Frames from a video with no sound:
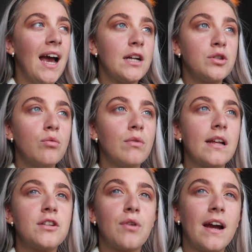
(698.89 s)
I don't
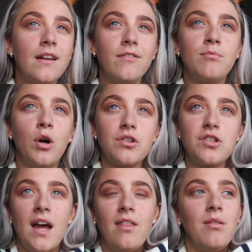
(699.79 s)
really drive much,
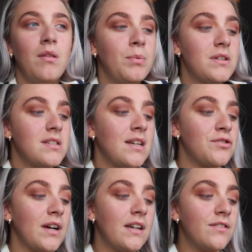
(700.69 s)
and the places I
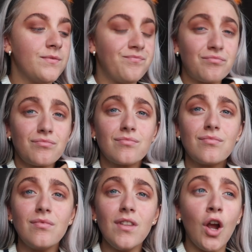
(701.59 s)
drive
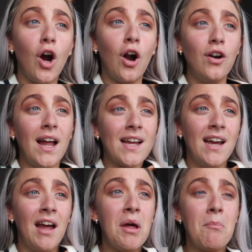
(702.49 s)
aren't like
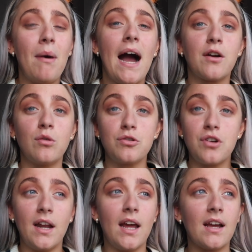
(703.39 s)
back roads or
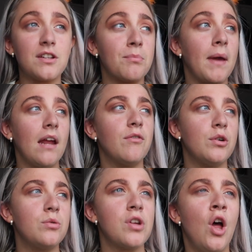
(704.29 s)
anything, it's main
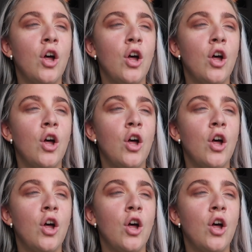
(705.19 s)
roads.